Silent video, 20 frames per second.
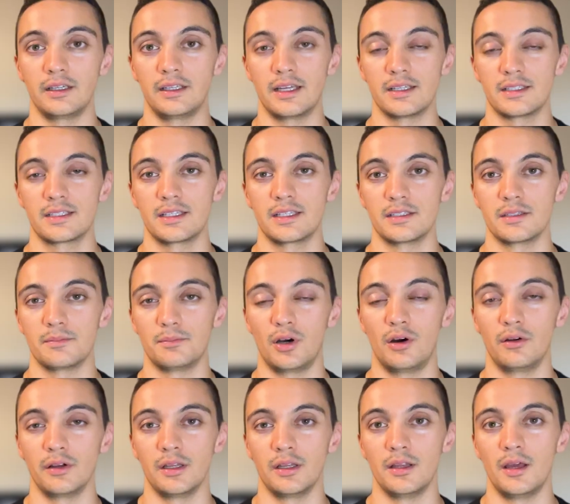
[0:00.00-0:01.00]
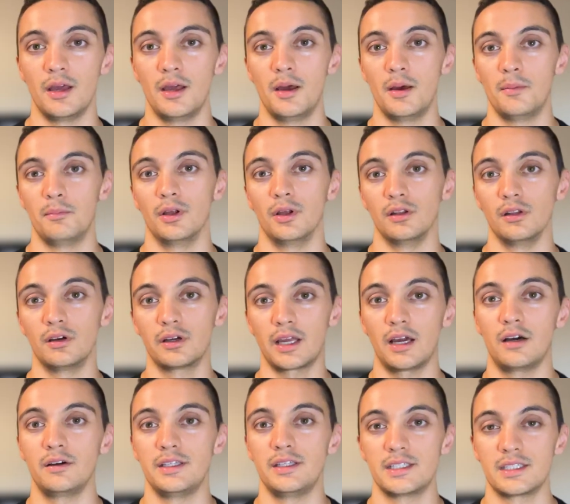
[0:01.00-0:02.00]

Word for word: against his opponent, but look how he